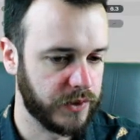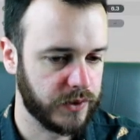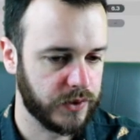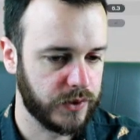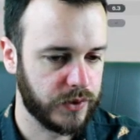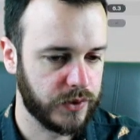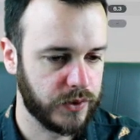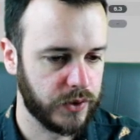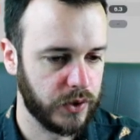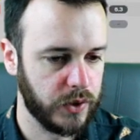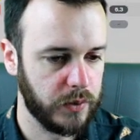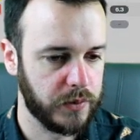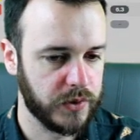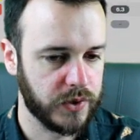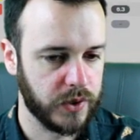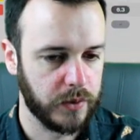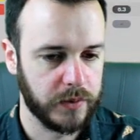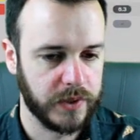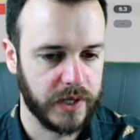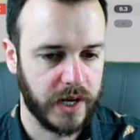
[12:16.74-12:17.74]
super,
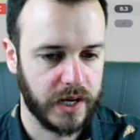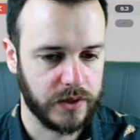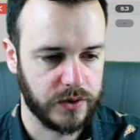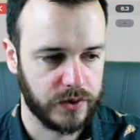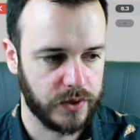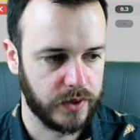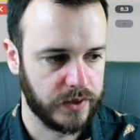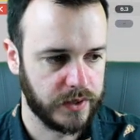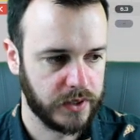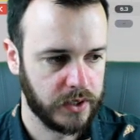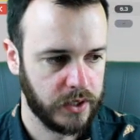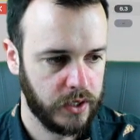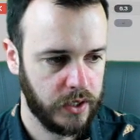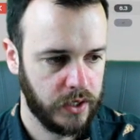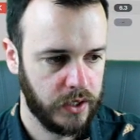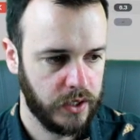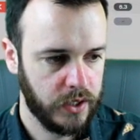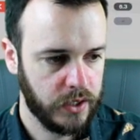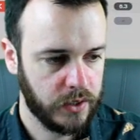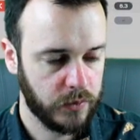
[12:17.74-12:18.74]
super dangerous.
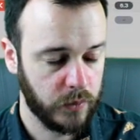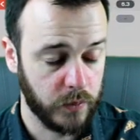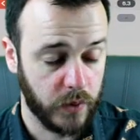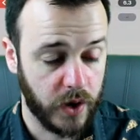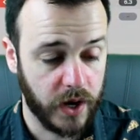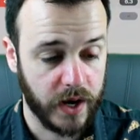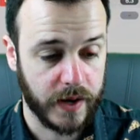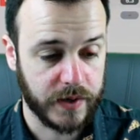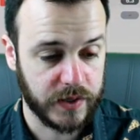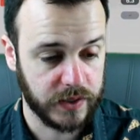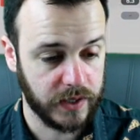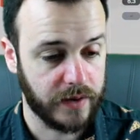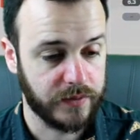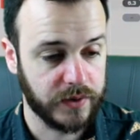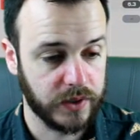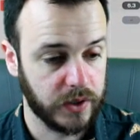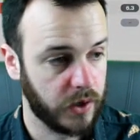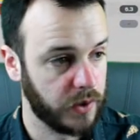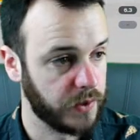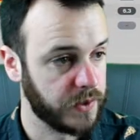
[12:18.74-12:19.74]
We might actually have to
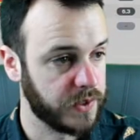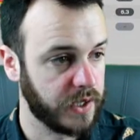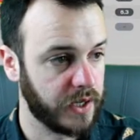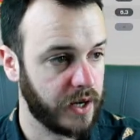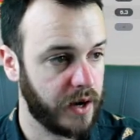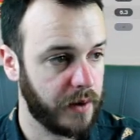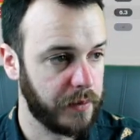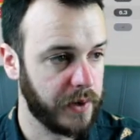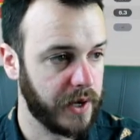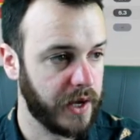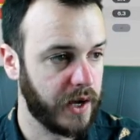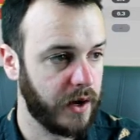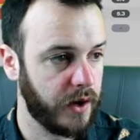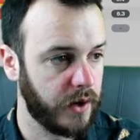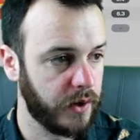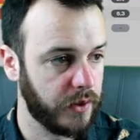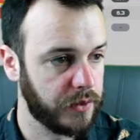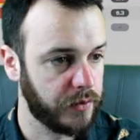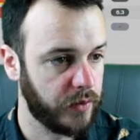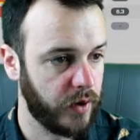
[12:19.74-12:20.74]
go and set up
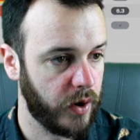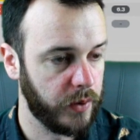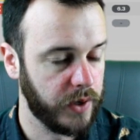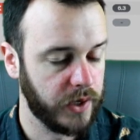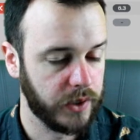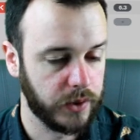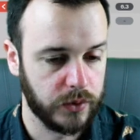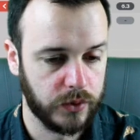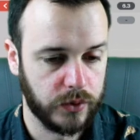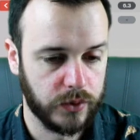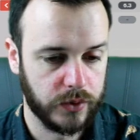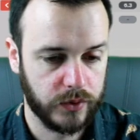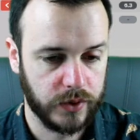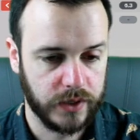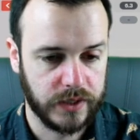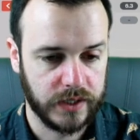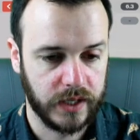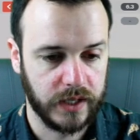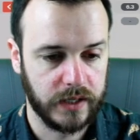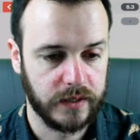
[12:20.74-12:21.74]
our throw-in and corner
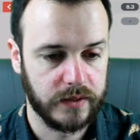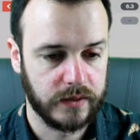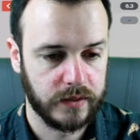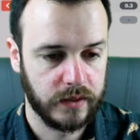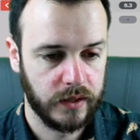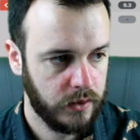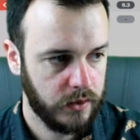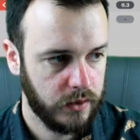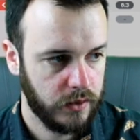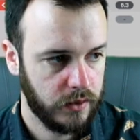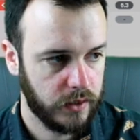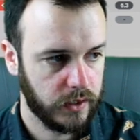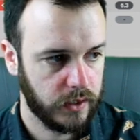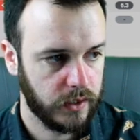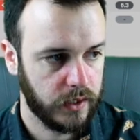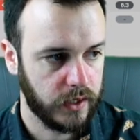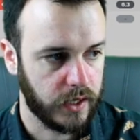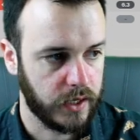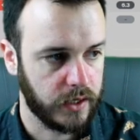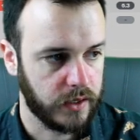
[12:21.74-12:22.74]
routines and
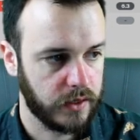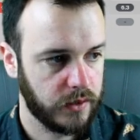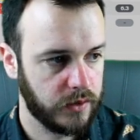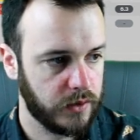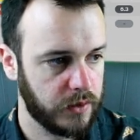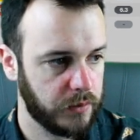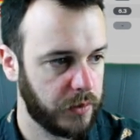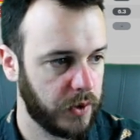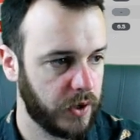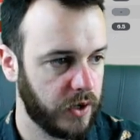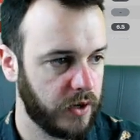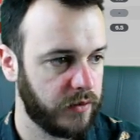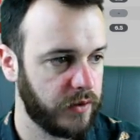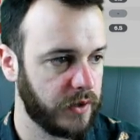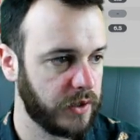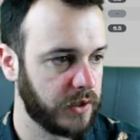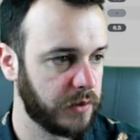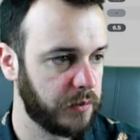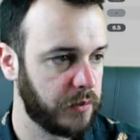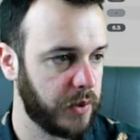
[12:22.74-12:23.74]
get the
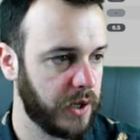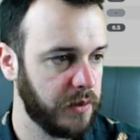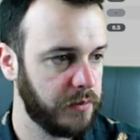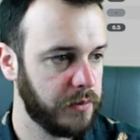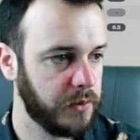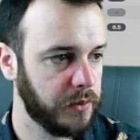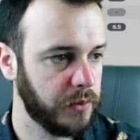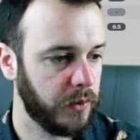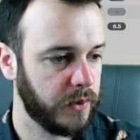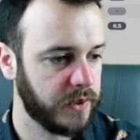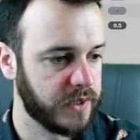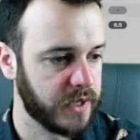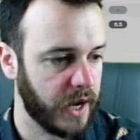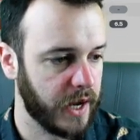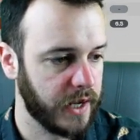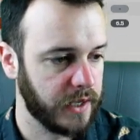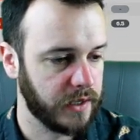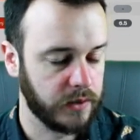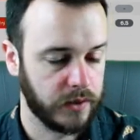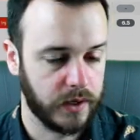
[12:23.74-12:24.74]
perfect people
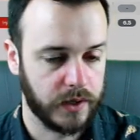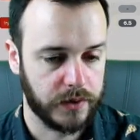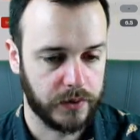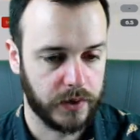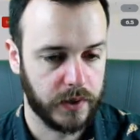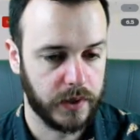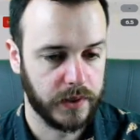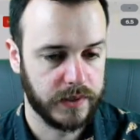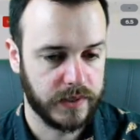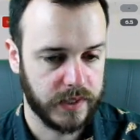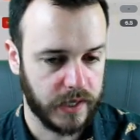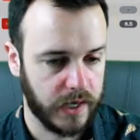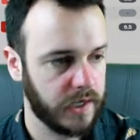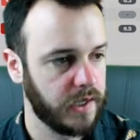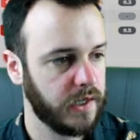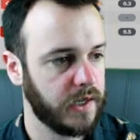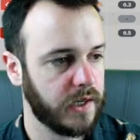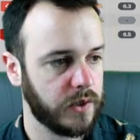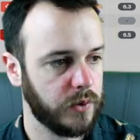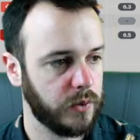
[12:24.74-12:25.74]
taking our throw-ins,
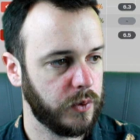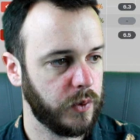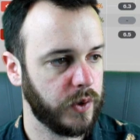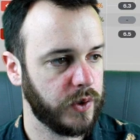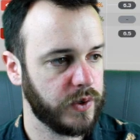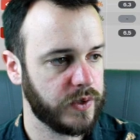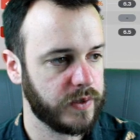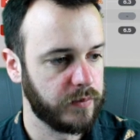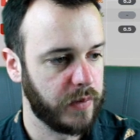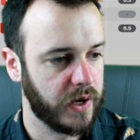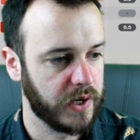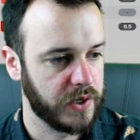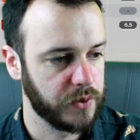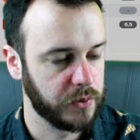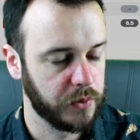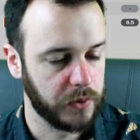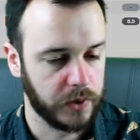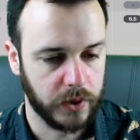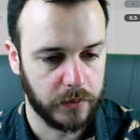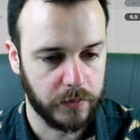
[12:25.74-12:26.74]
taking our corners, and make sure
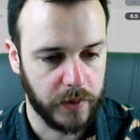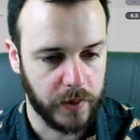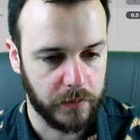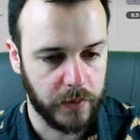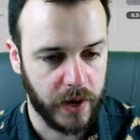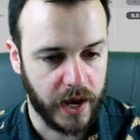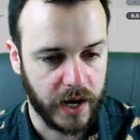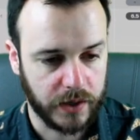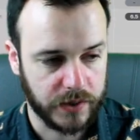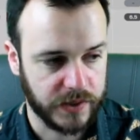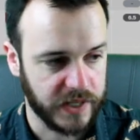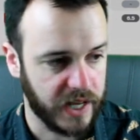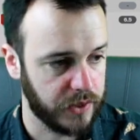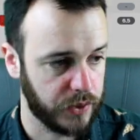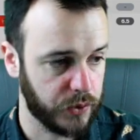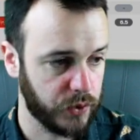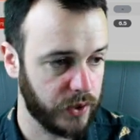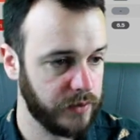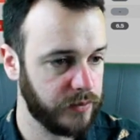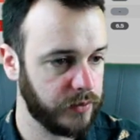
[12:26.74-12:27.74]
they've got men back, because they had
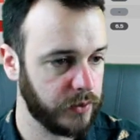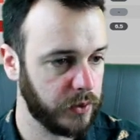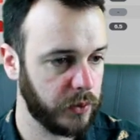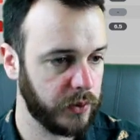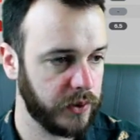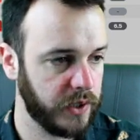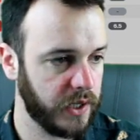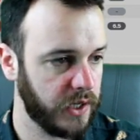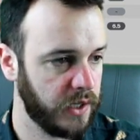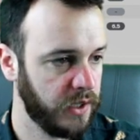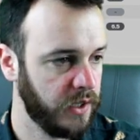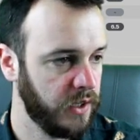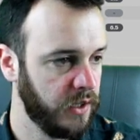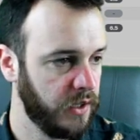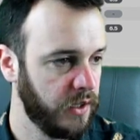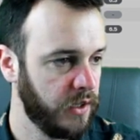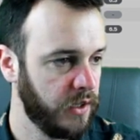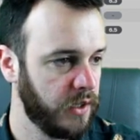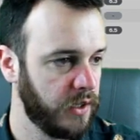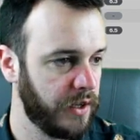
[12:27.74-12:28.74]
3 forward then,
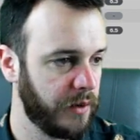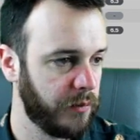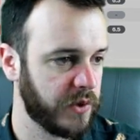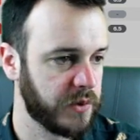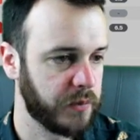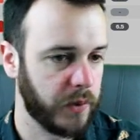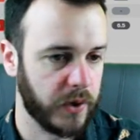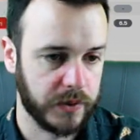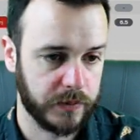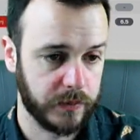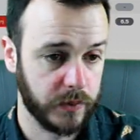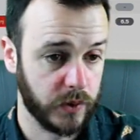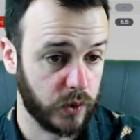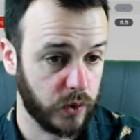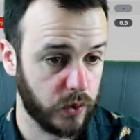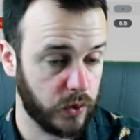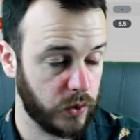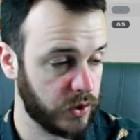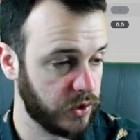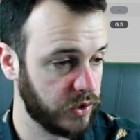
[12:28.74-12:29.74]
and we're supposed to be on
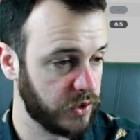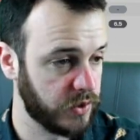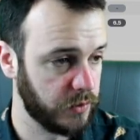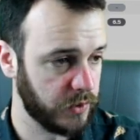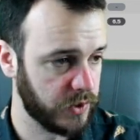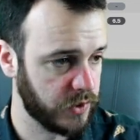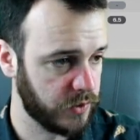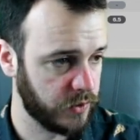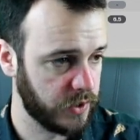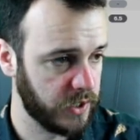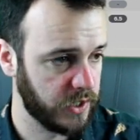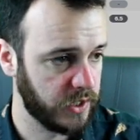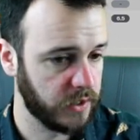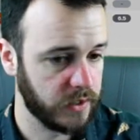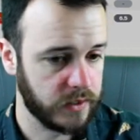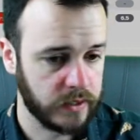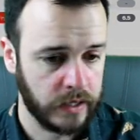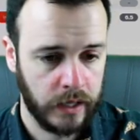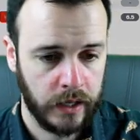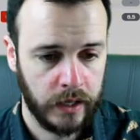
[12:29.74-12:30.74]
cautious, which is
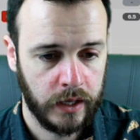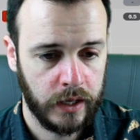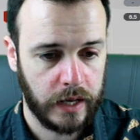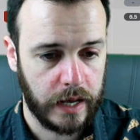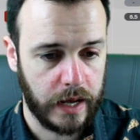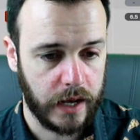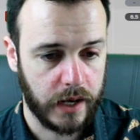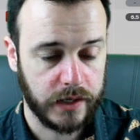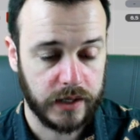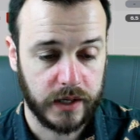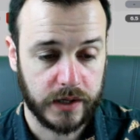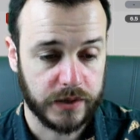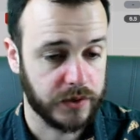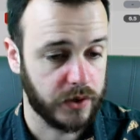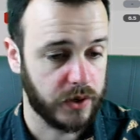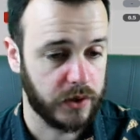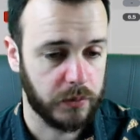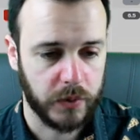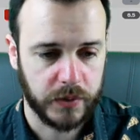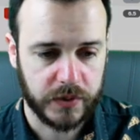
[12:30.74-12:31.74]
ridiculous.
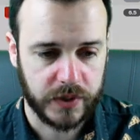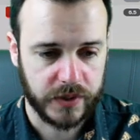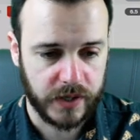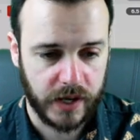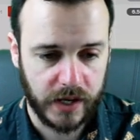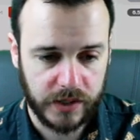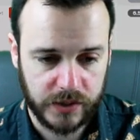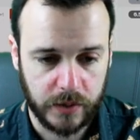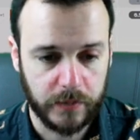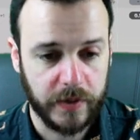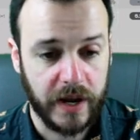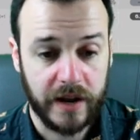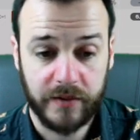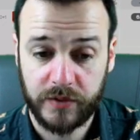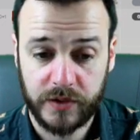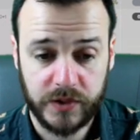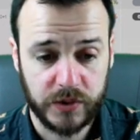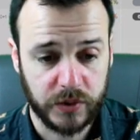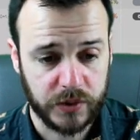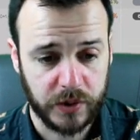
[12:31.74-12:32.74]
What was I saying? Tom
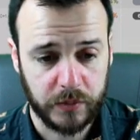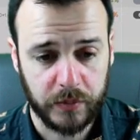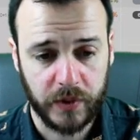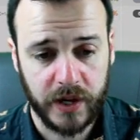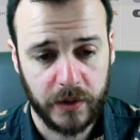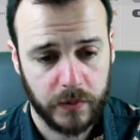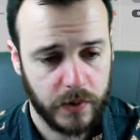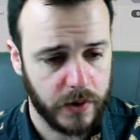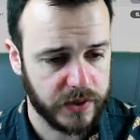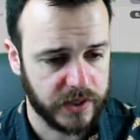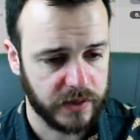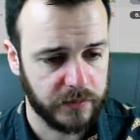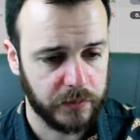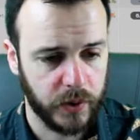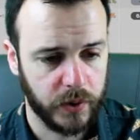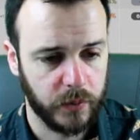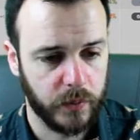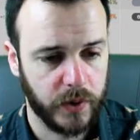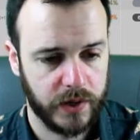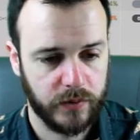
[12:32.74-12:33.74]
Hamphrey's also playing well,
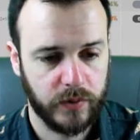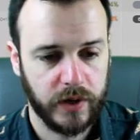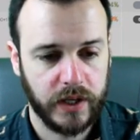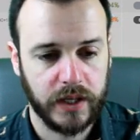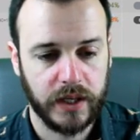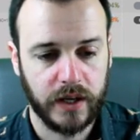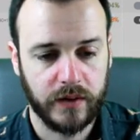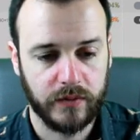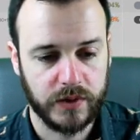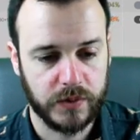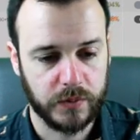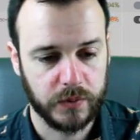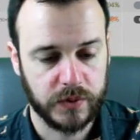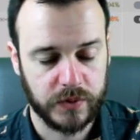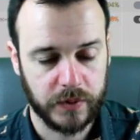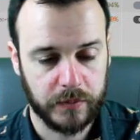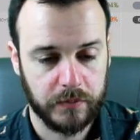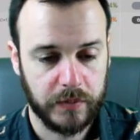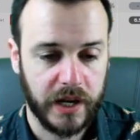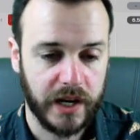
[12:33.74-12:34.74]
7.1. Ricky Evans
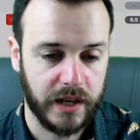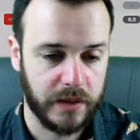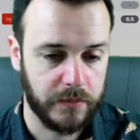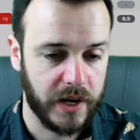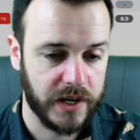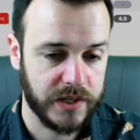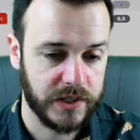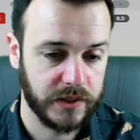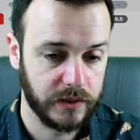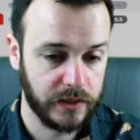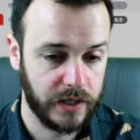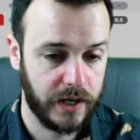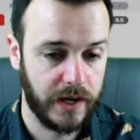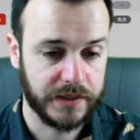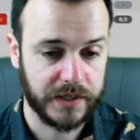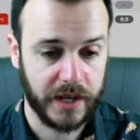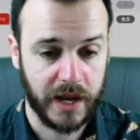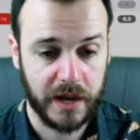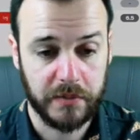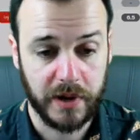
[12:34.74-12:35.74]
was man of the match in the last
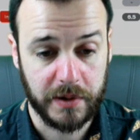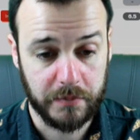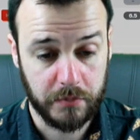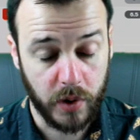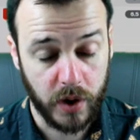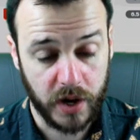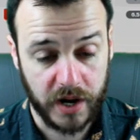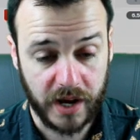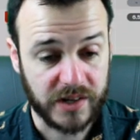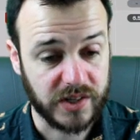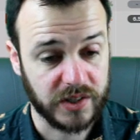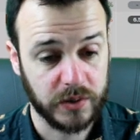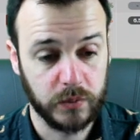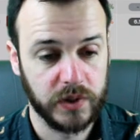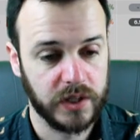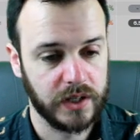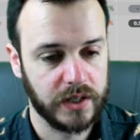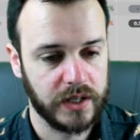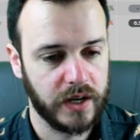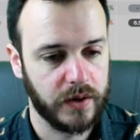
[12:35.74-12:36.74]
game and might actually win
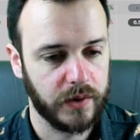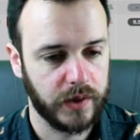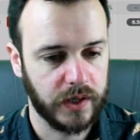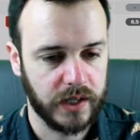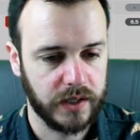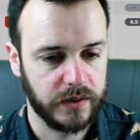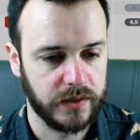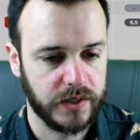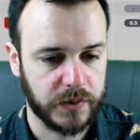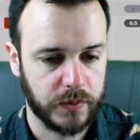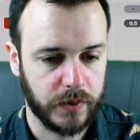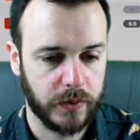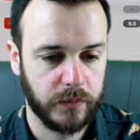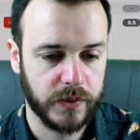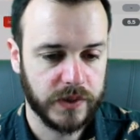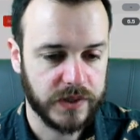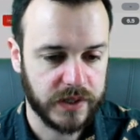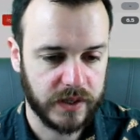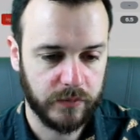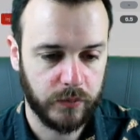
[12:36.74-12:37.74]
it now again in this one with a
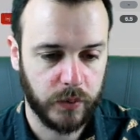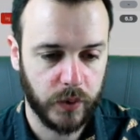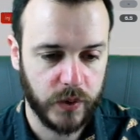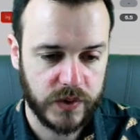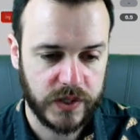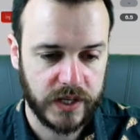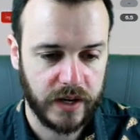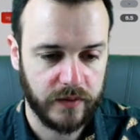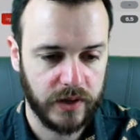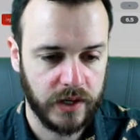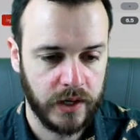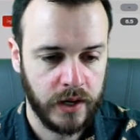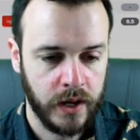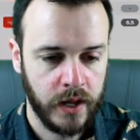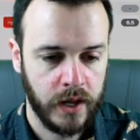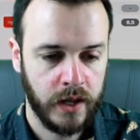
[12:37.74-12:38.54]
7.7.